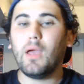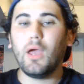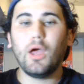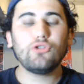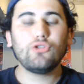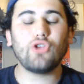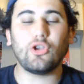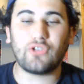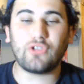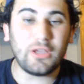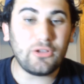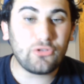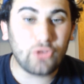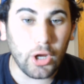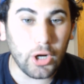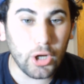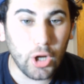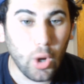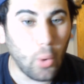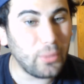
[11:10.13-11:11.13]
He's
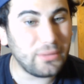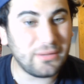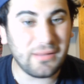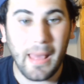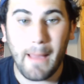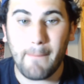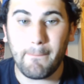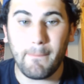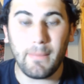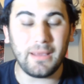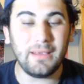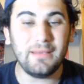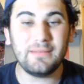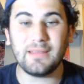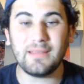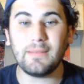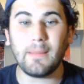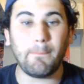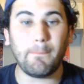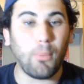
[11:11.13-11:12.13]
going to go into that. He's
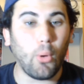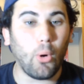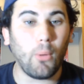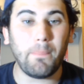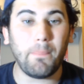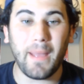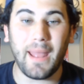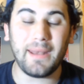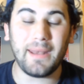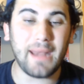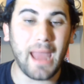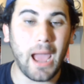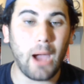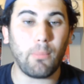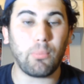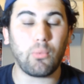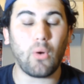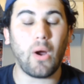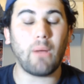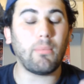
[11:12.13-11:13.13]
in the bullpen now,
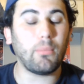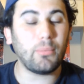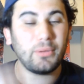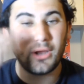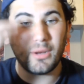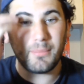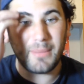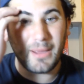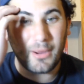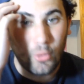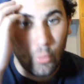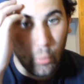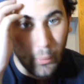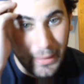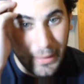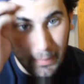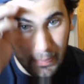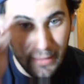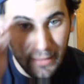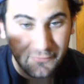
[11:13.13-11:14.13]
probably going to be a
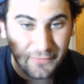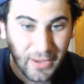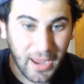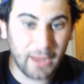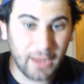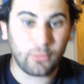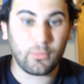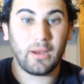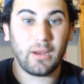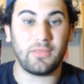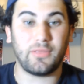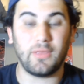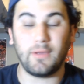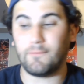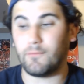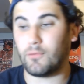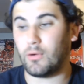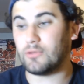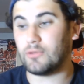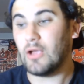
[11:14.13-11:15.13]
great left-hander, I think,
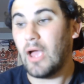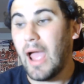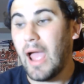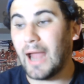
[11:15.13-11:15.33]
for us.